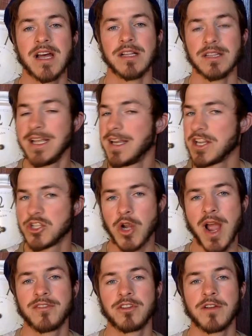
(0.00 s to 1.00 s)
leading
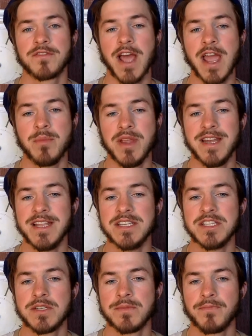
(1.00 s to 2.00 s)
driver of
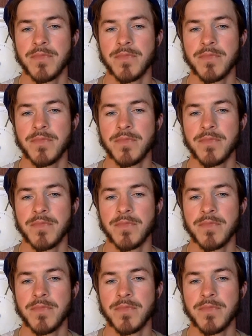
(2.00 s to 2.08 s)
diabetes.